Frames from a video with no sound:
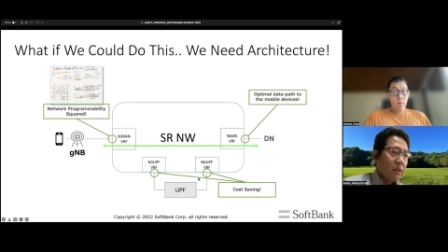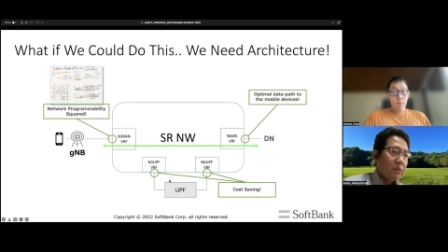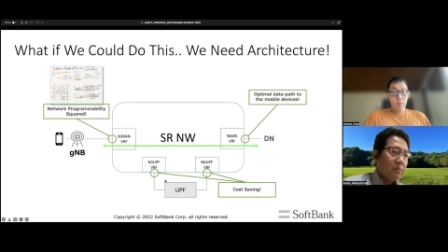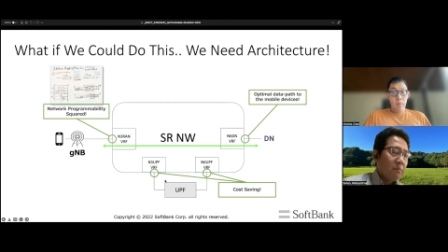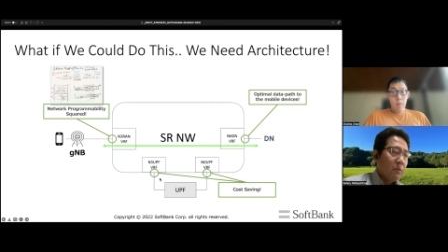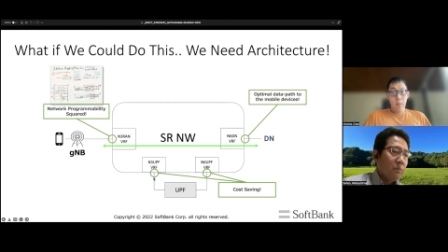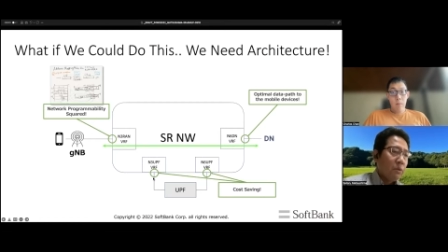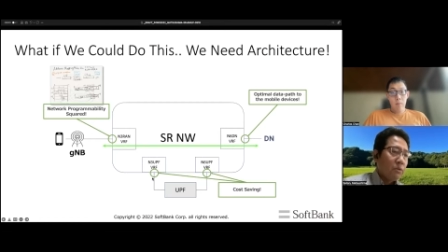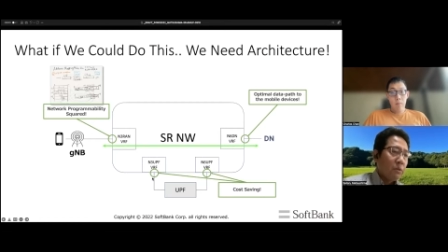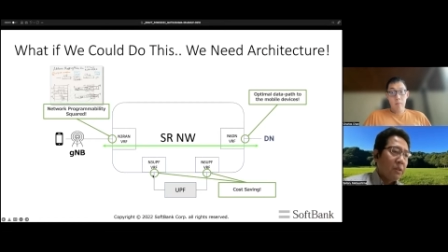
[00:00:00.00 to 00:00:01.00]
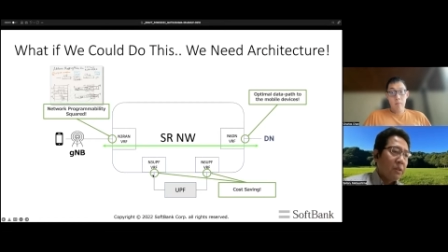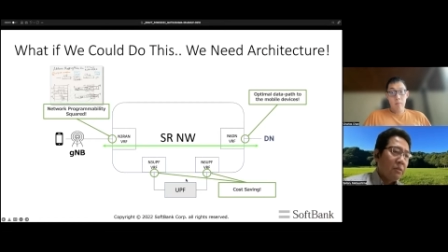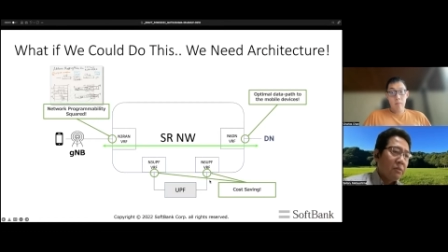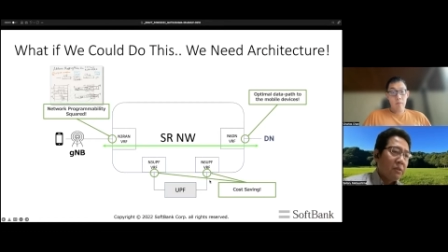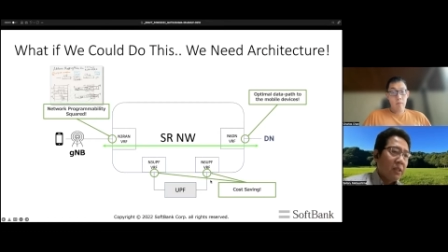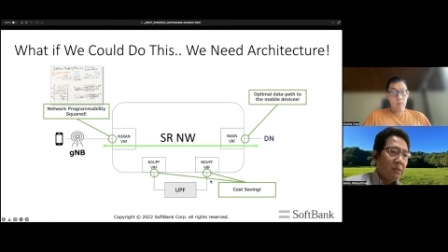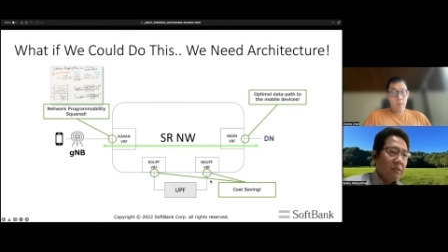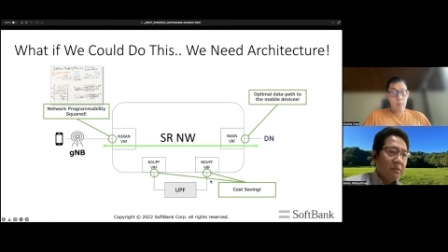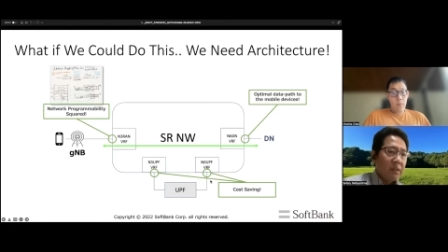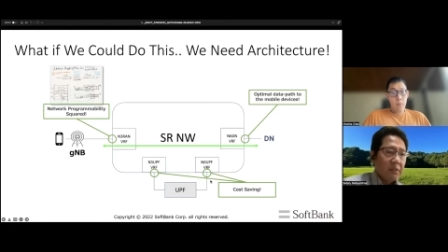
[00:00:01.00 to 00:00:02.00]
on both of the N3 and
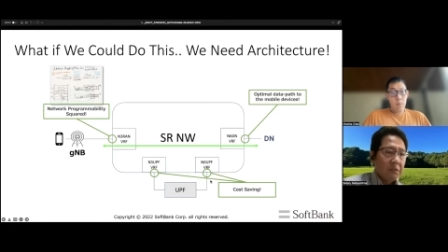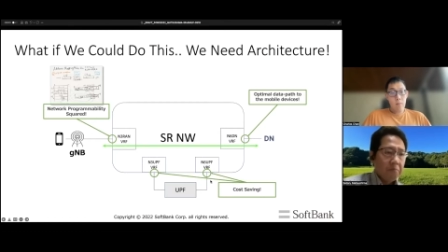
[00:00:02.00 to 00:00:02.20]
N6.